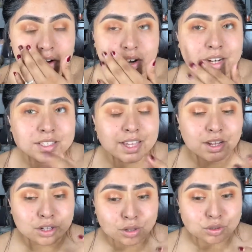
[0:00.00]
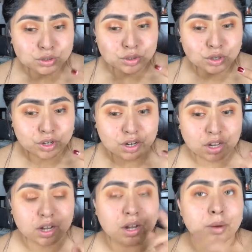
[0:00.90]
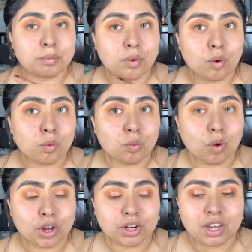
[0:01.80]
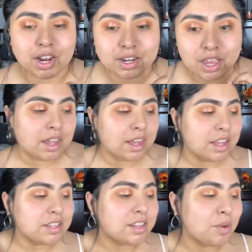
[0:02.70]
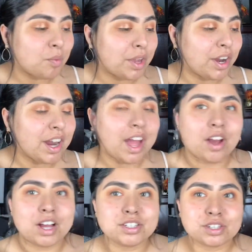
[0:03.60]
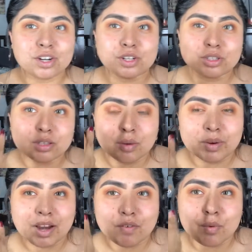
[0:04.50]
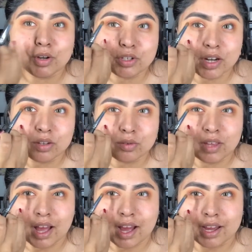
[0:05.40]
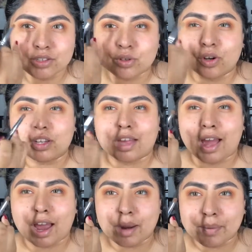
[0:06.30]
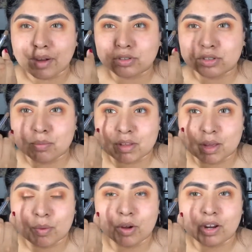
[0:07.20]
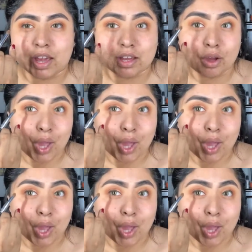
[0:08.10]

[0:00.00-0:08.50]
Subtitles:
try to stay close to your waterline. Isn't it weird how us girls, whenever we're trying to do the eyes or the eyebrows or something, that we go like